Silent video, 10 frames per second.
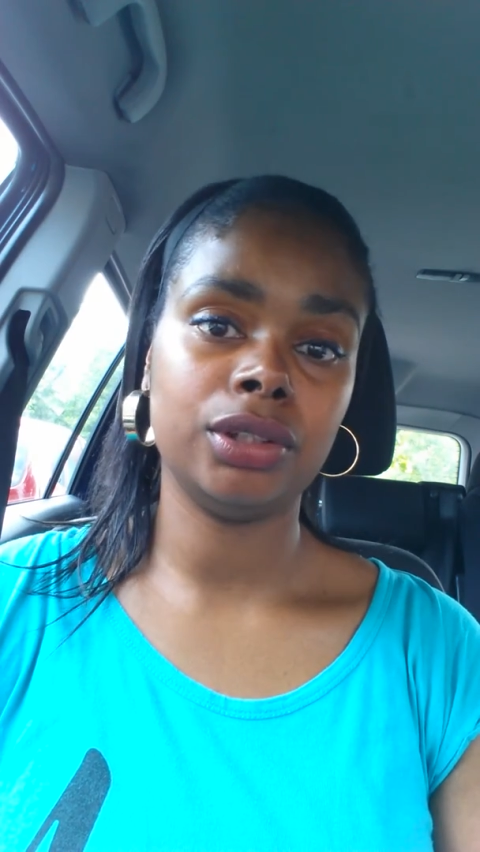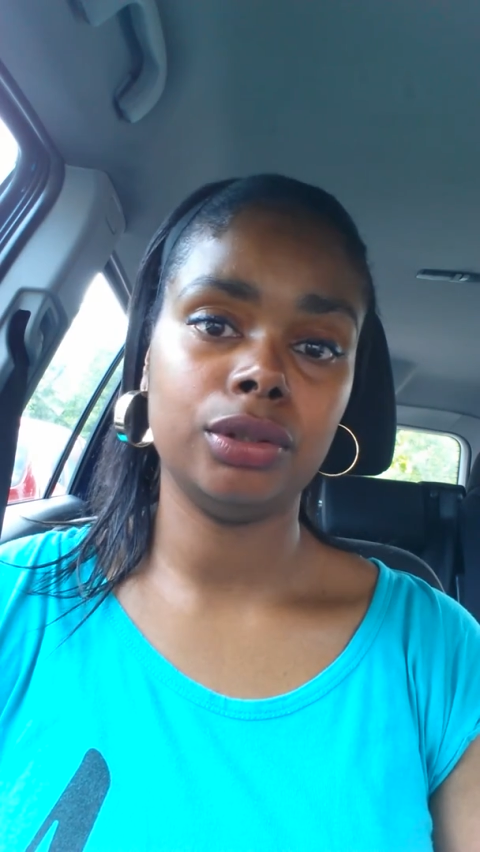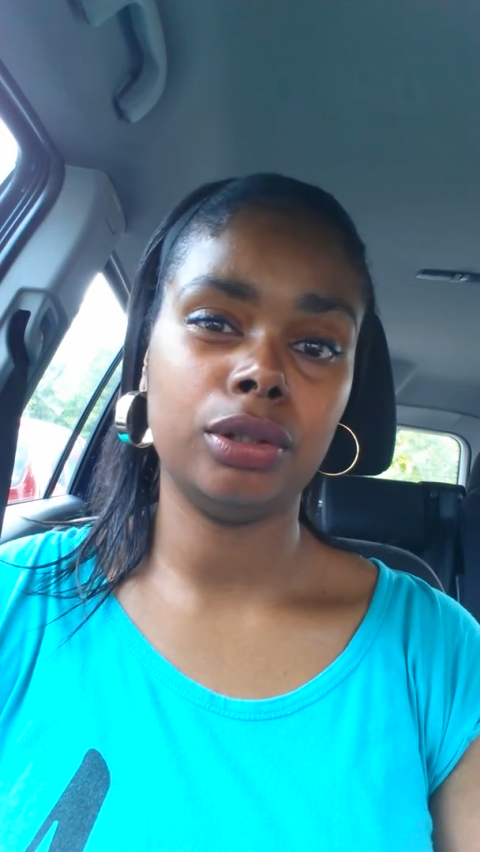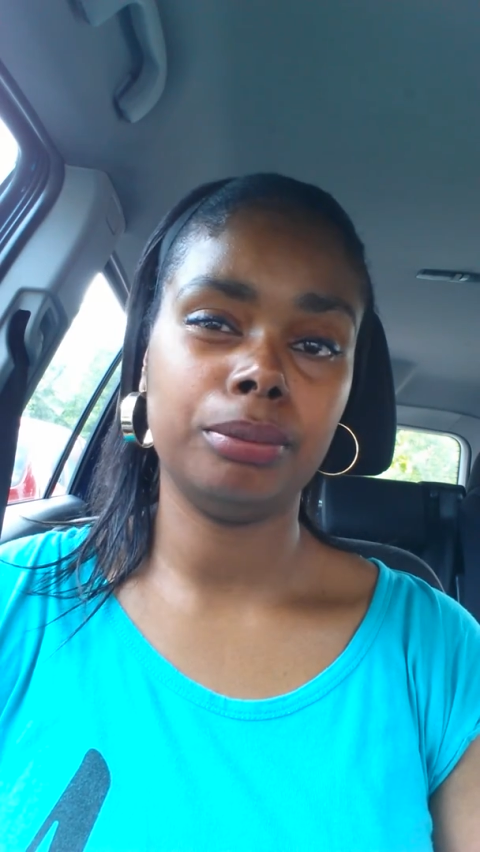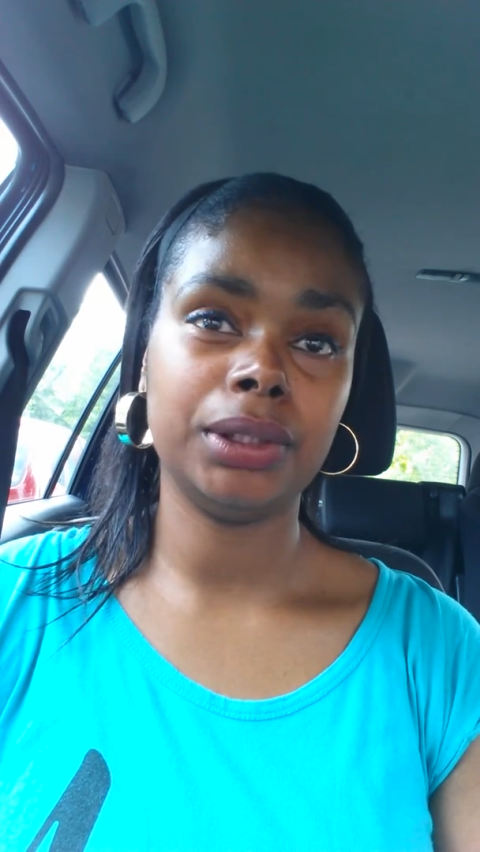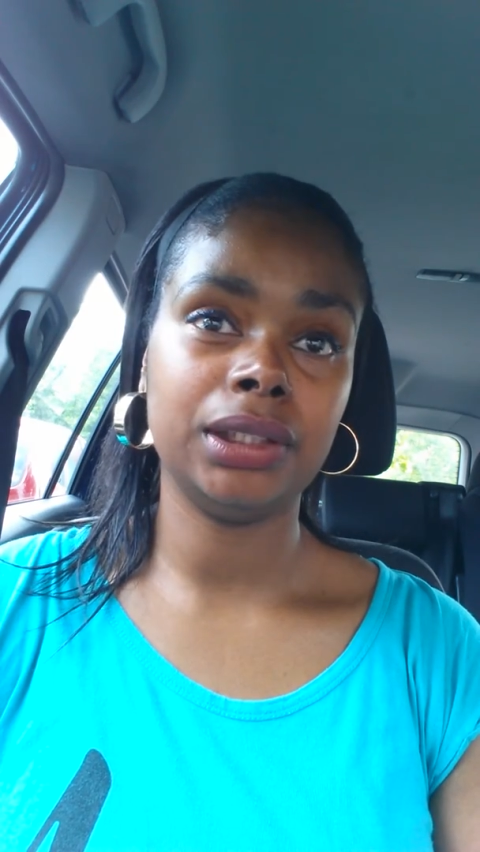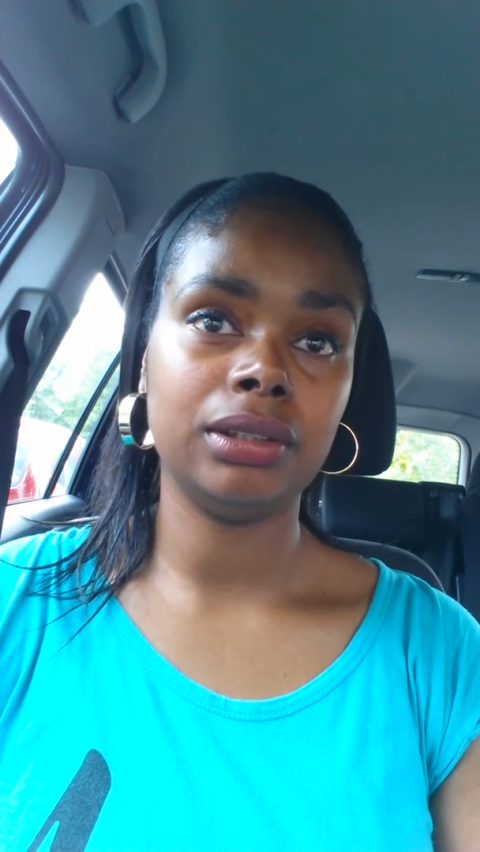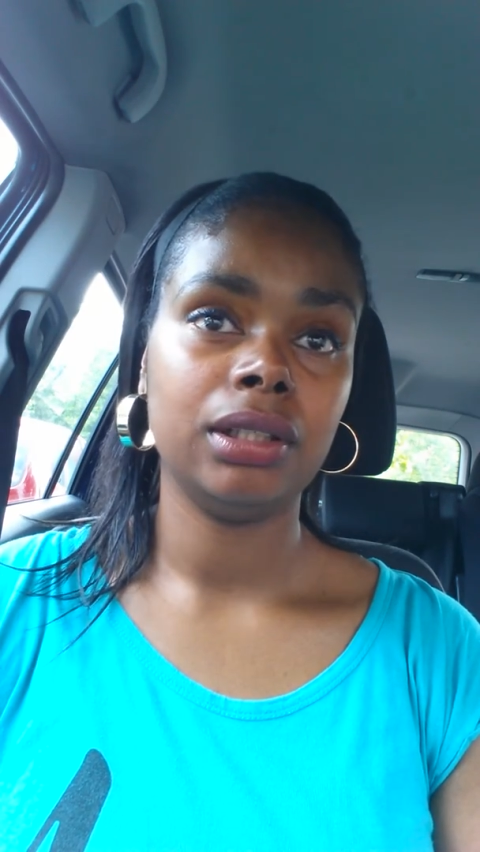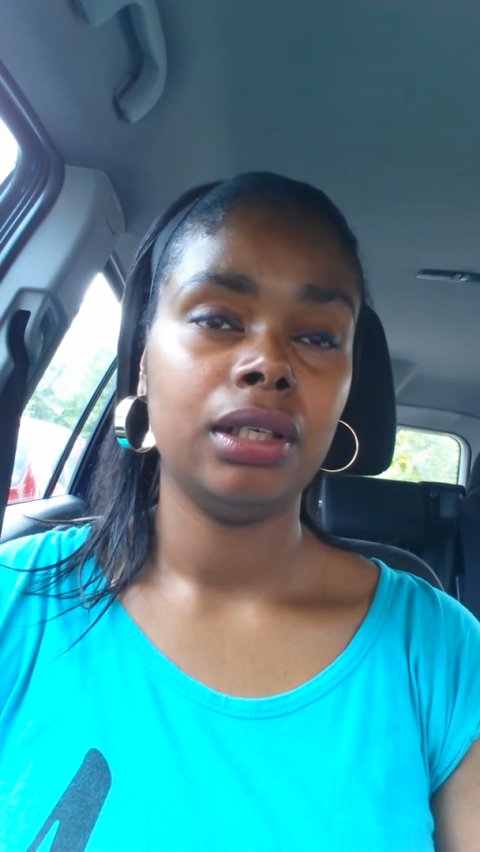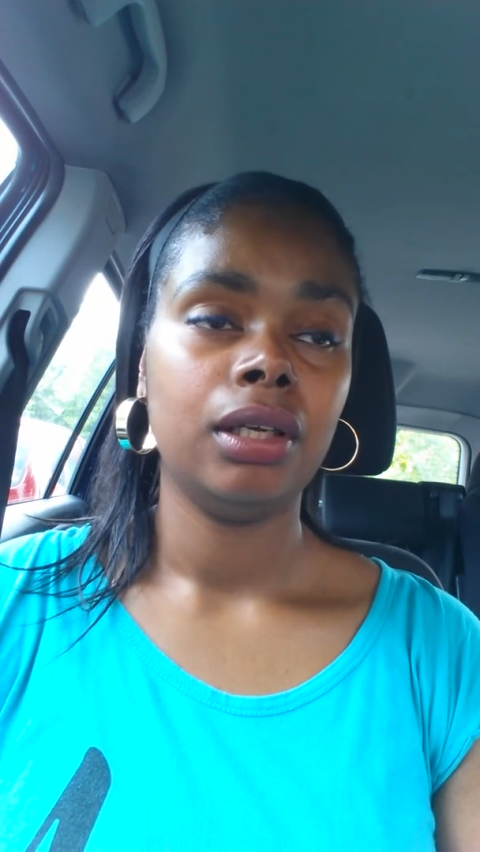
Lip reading: you know what I mean?